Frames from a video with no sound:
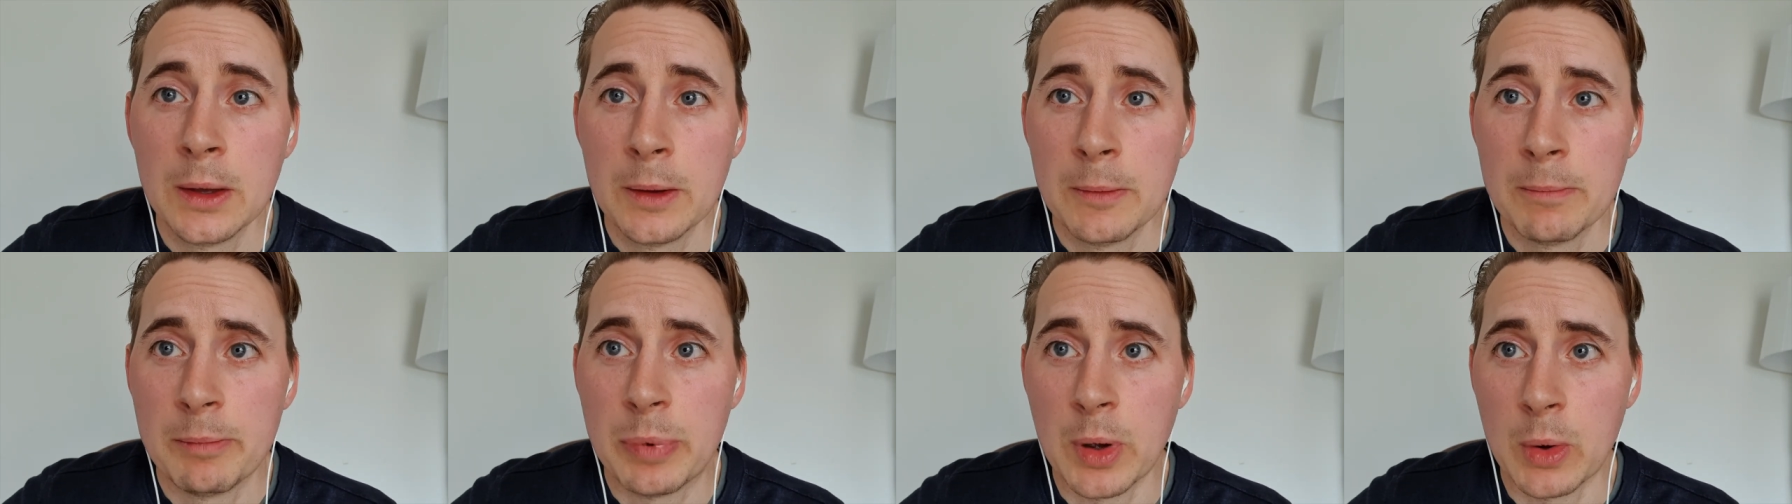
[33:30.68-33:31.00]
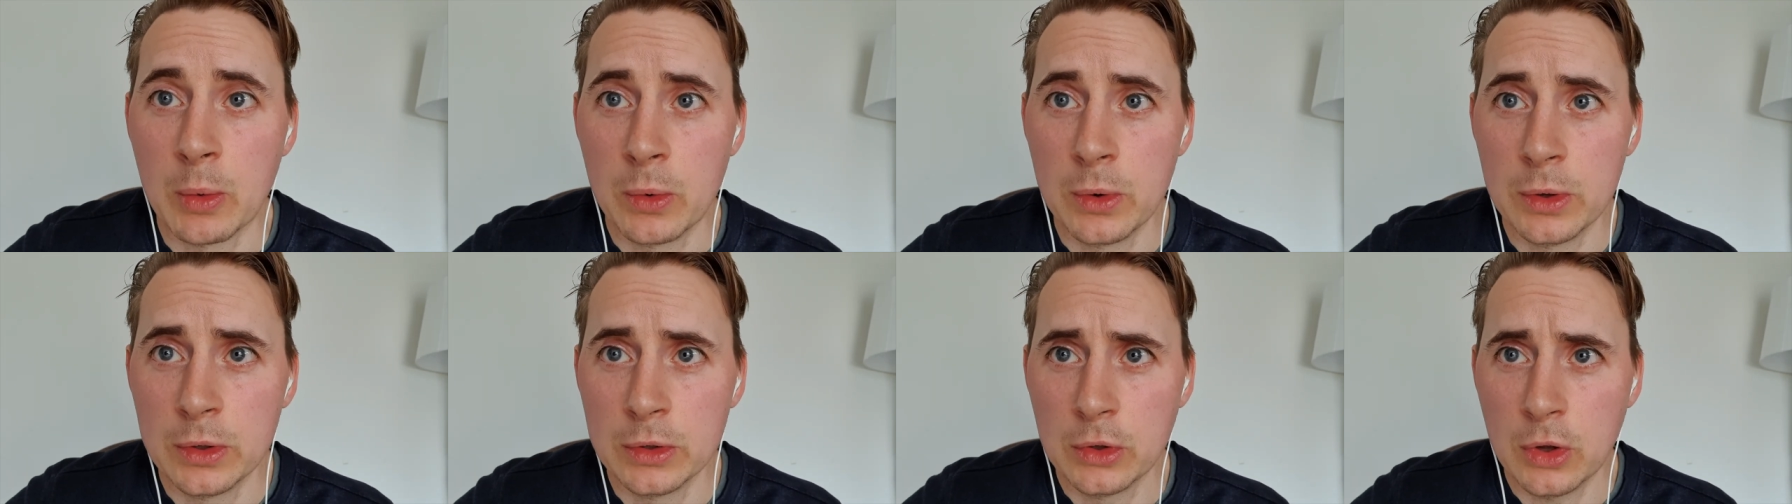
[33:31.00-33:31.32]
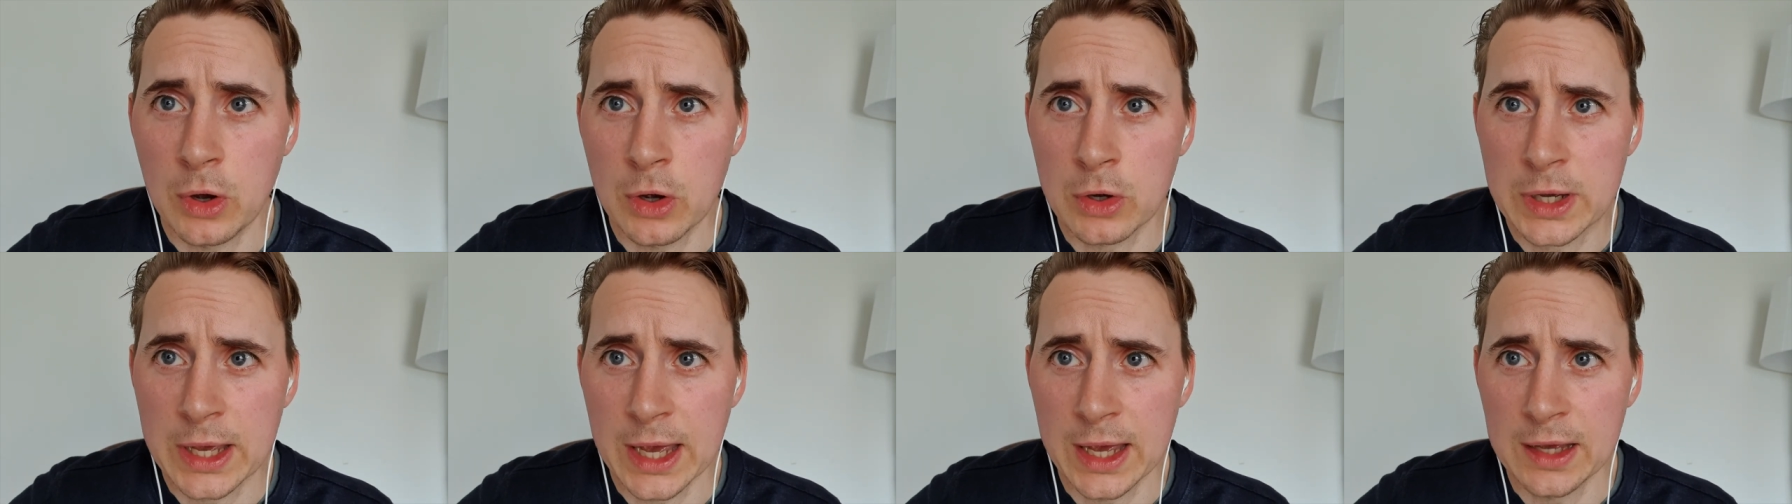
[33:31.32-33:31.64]
But we'll
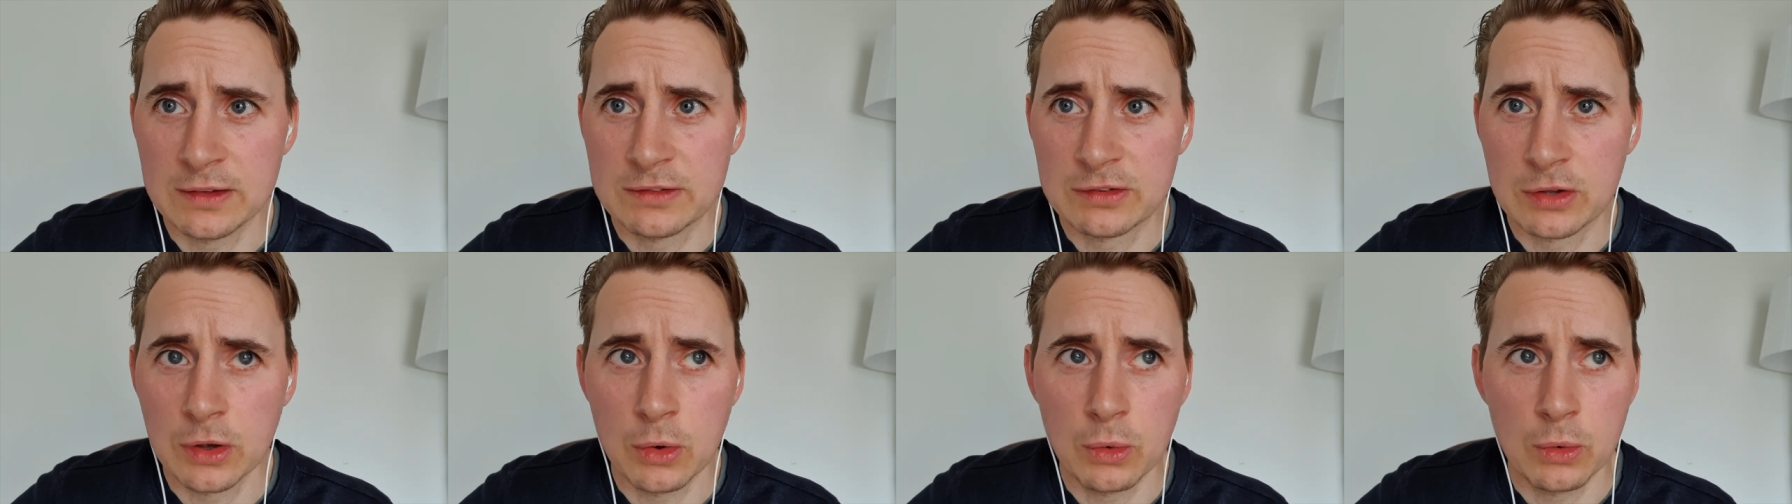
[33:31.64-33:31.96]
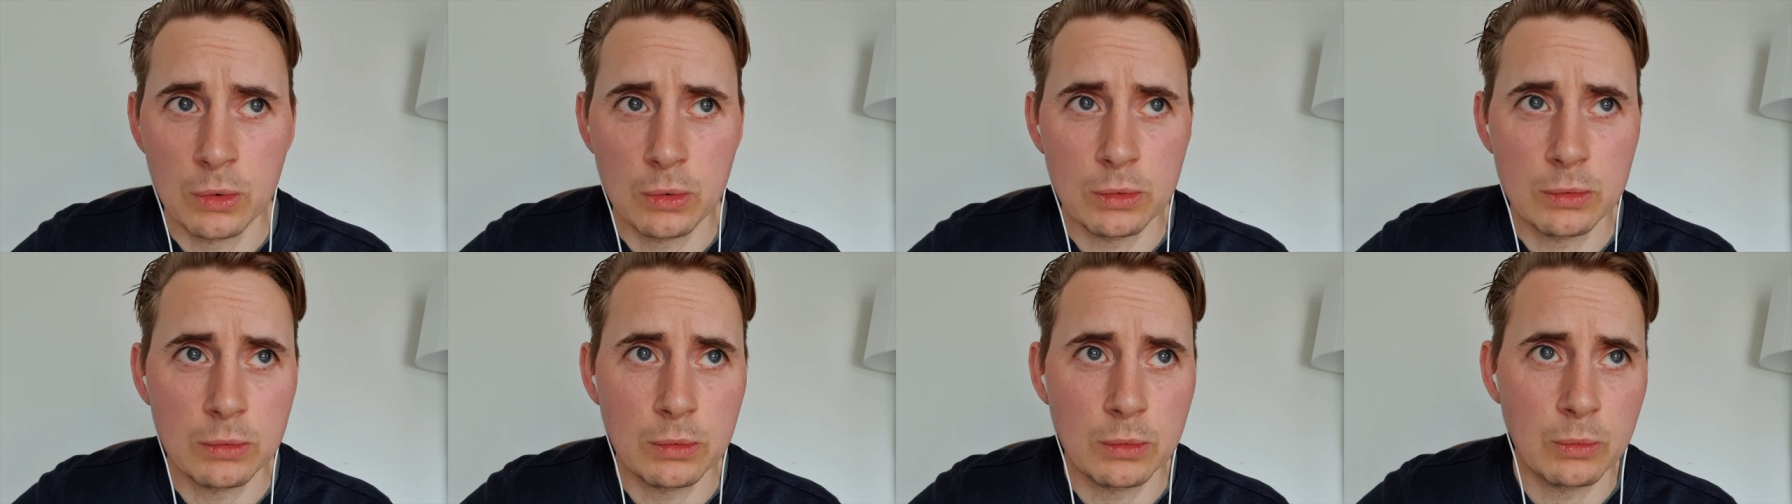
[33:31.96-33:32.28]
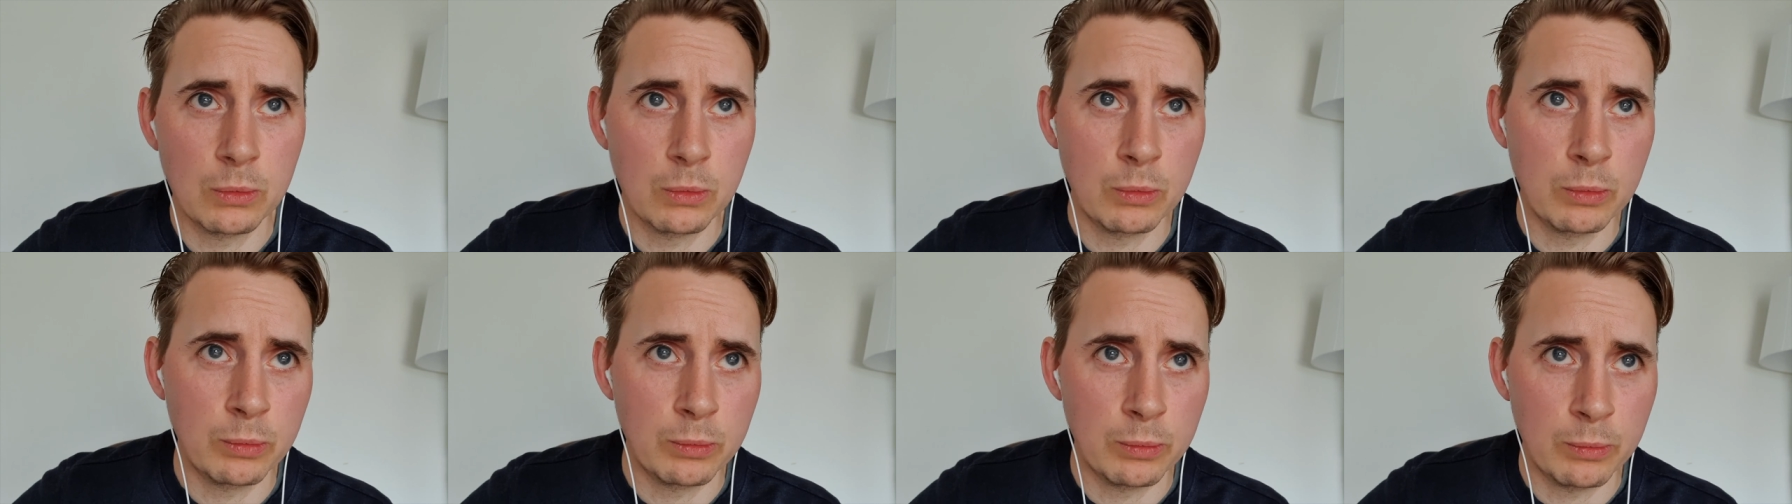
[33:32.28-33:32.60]
okay. So
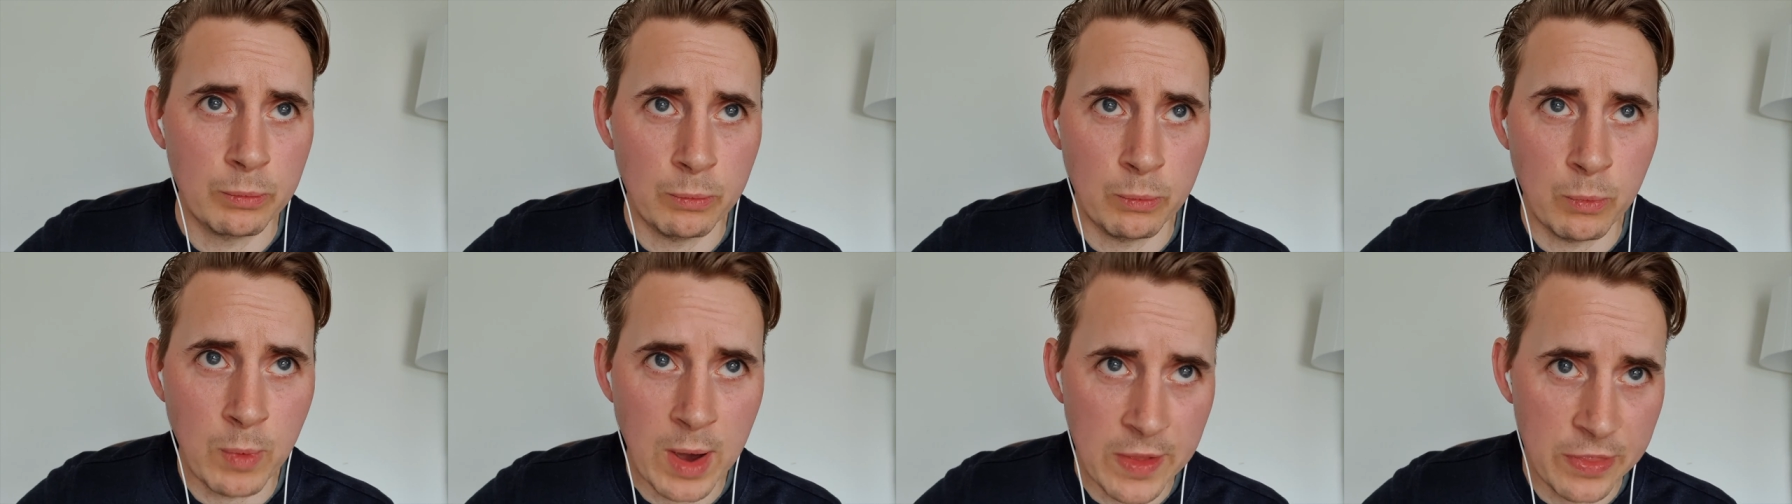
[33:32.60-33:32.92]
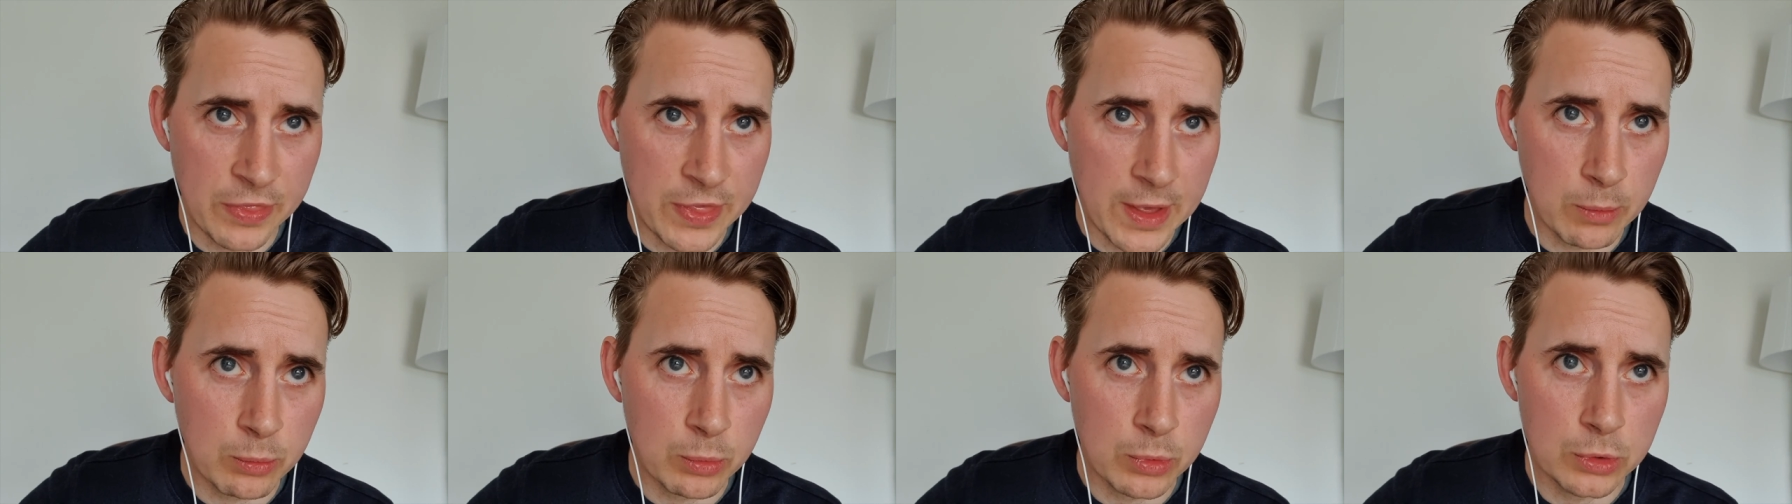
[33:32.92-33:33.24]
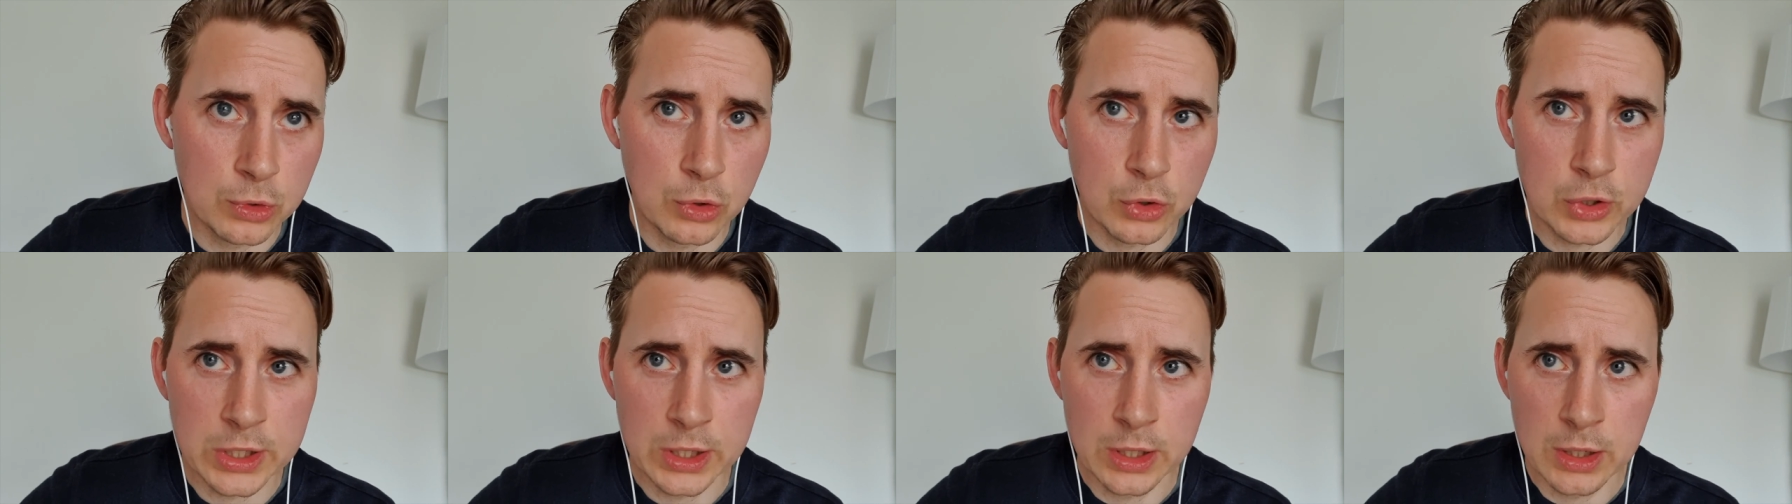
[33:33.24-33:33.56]
then we're
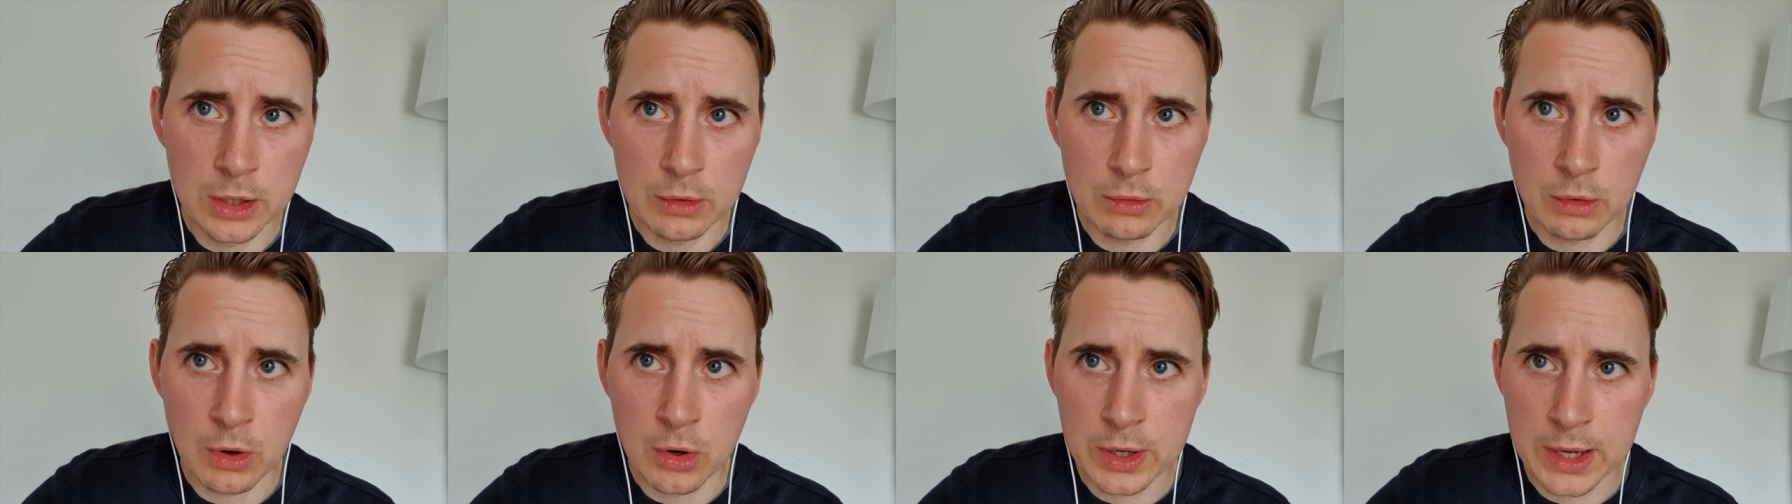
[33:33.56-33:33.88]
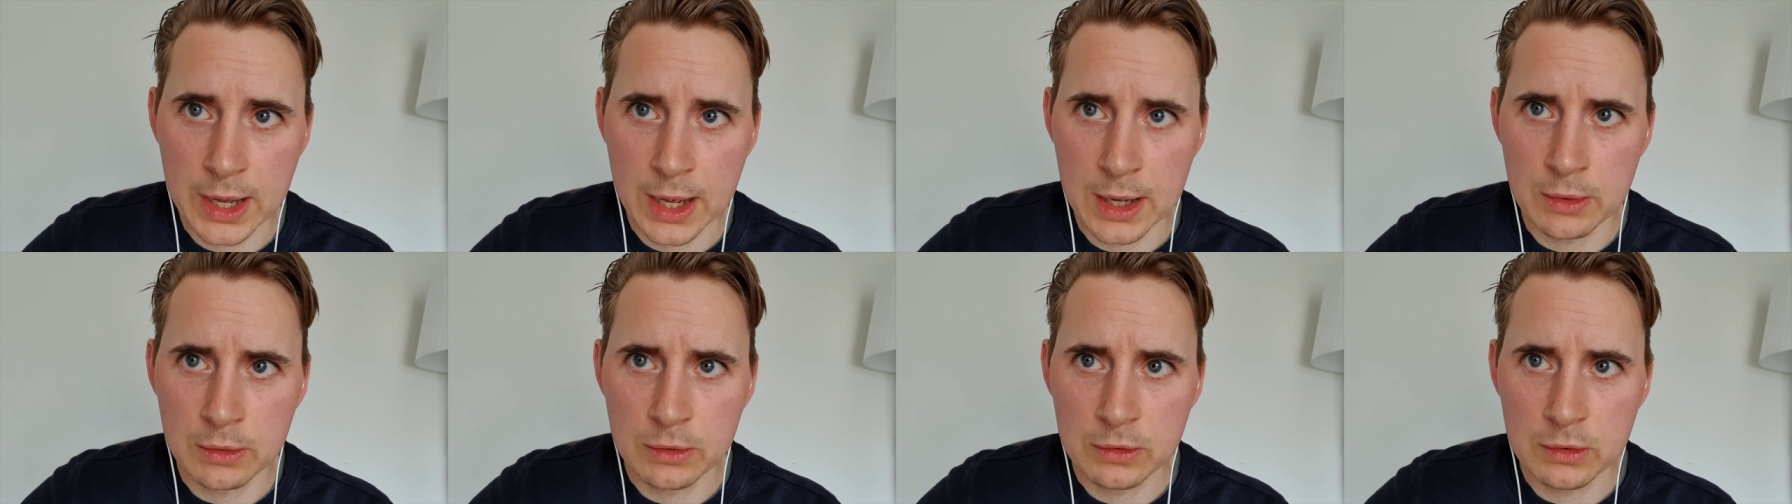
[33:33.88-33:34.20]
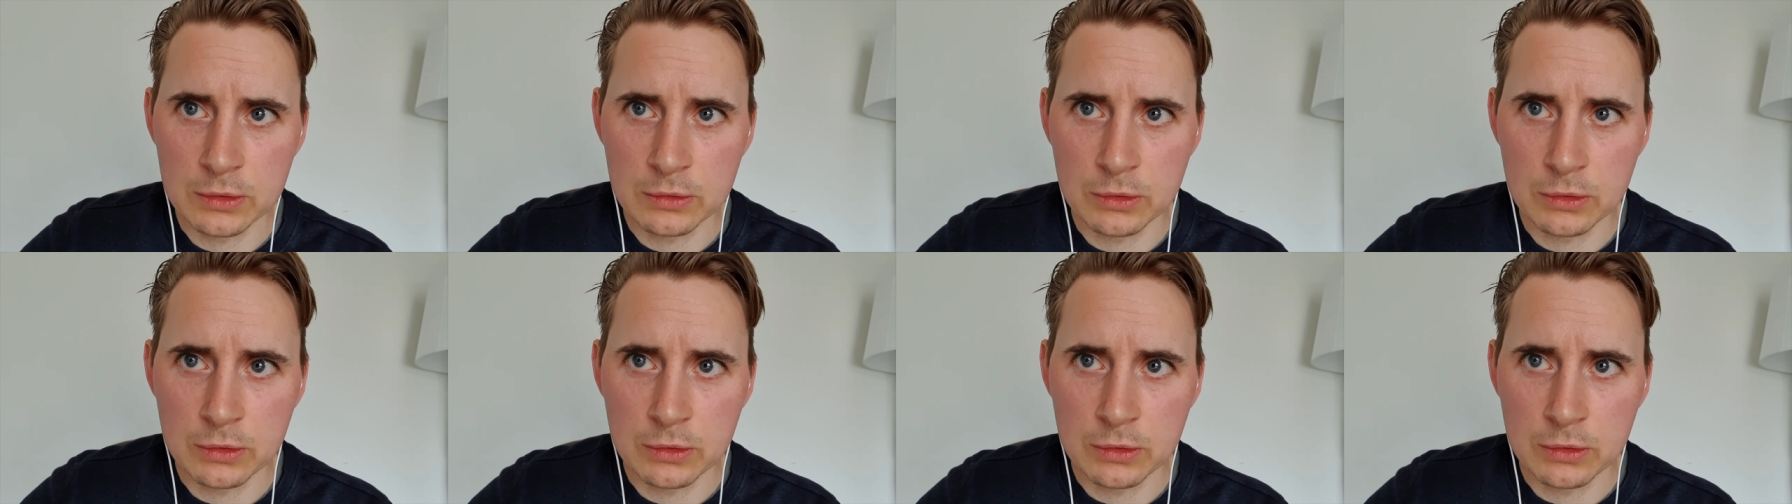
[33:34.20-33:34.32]
looking at okay